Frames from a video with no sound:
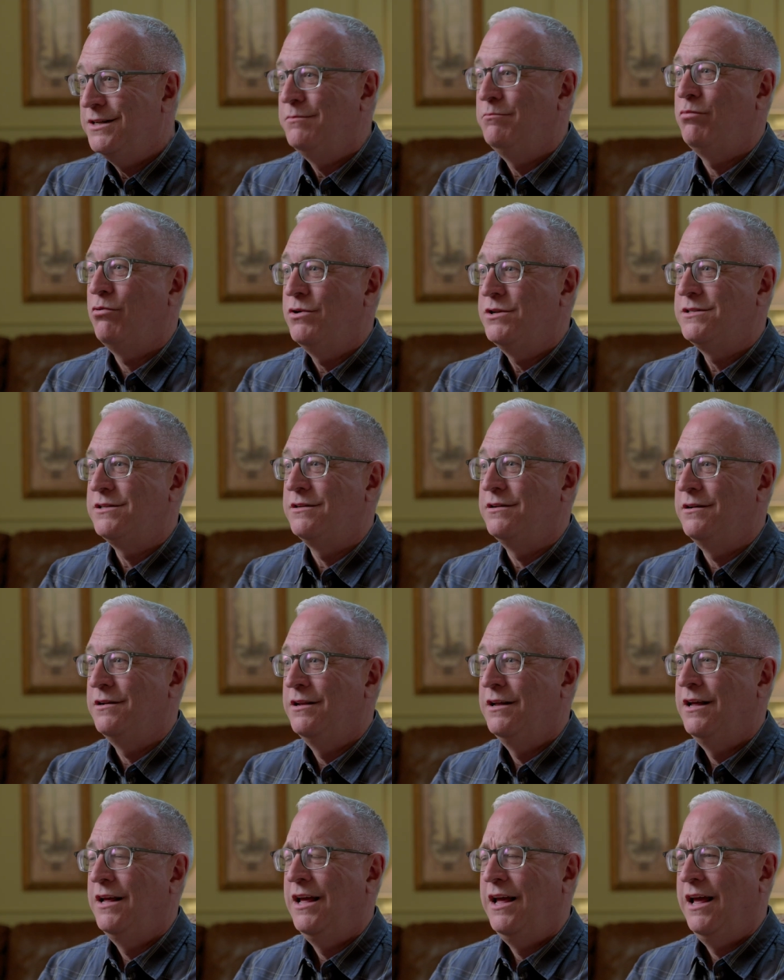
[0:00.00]
in prison.
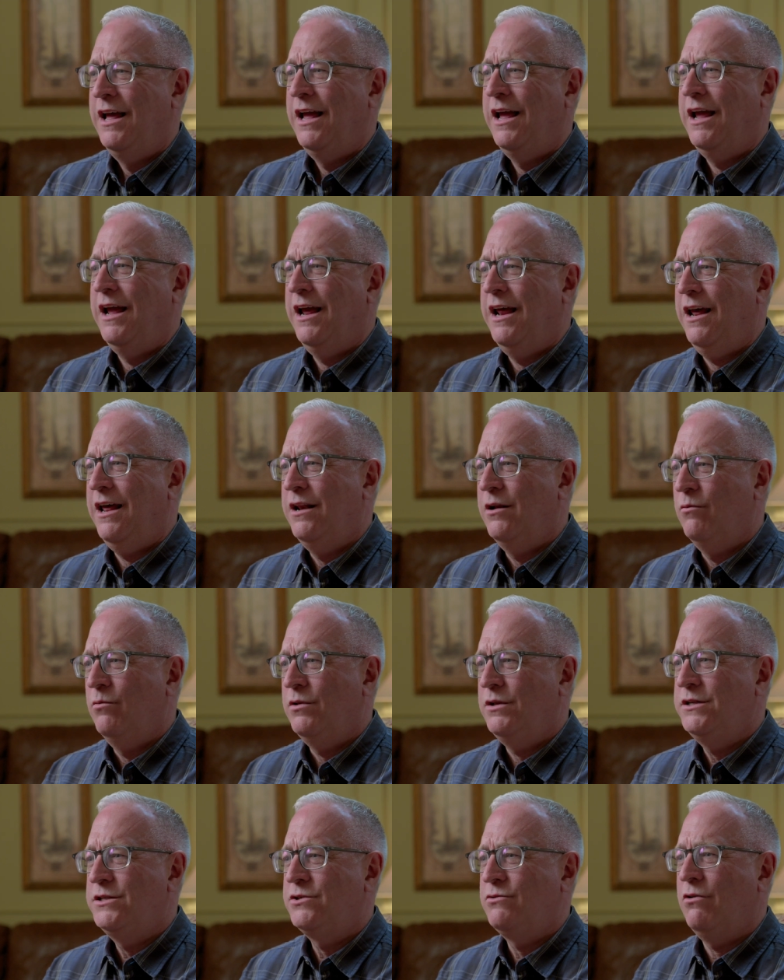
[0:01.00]
And, it
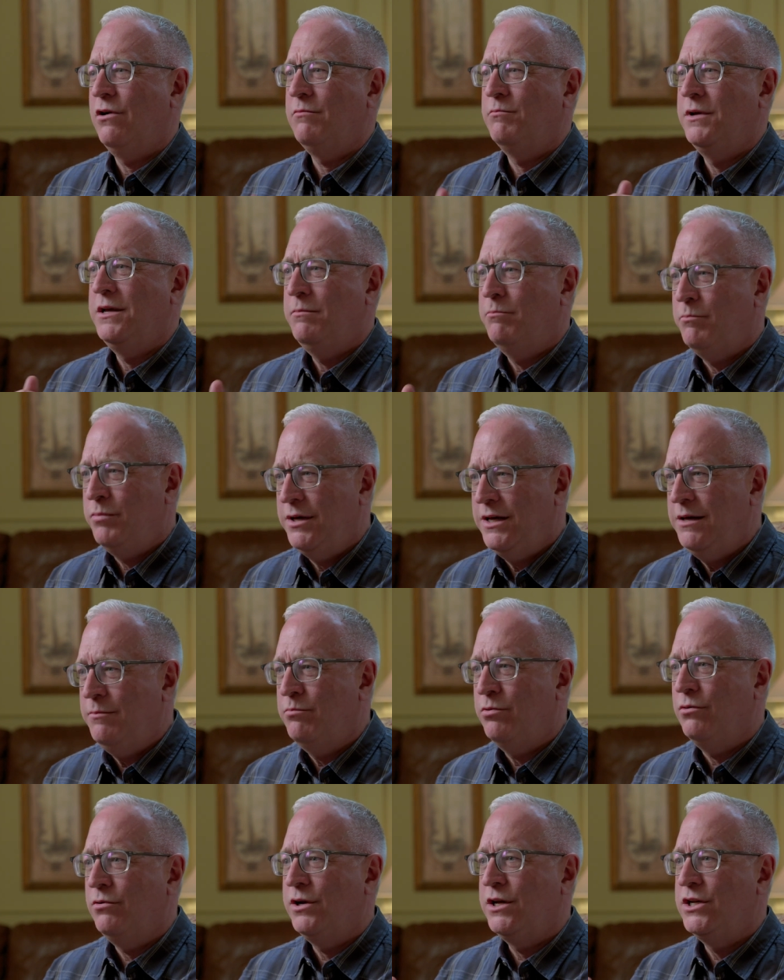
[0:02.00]
really struck me
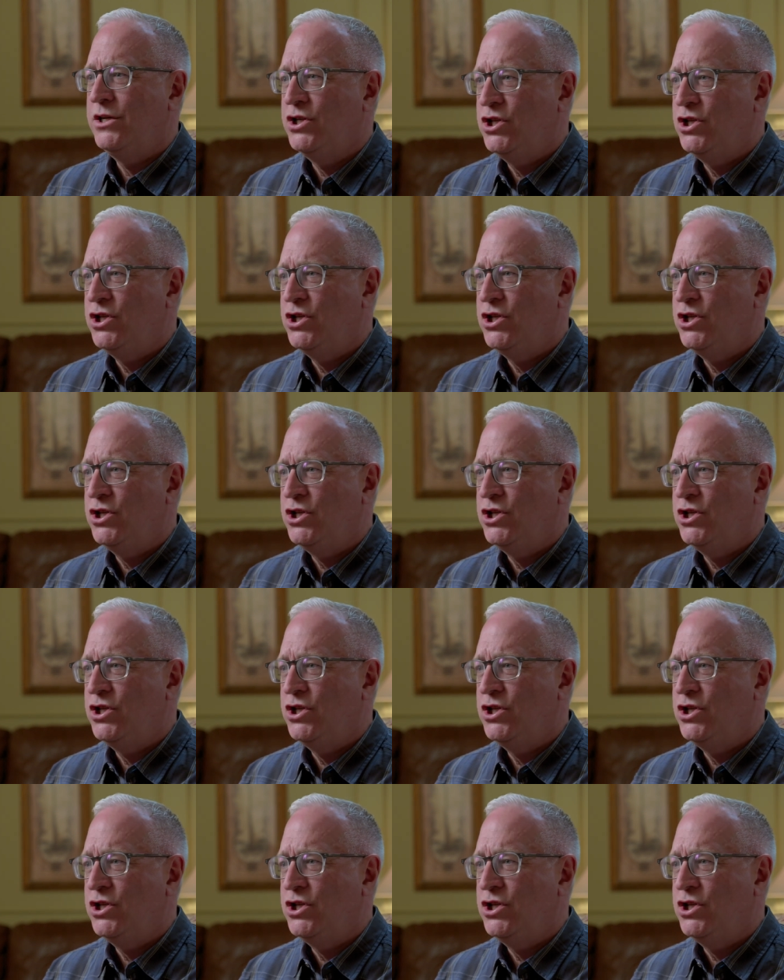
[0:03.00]
people can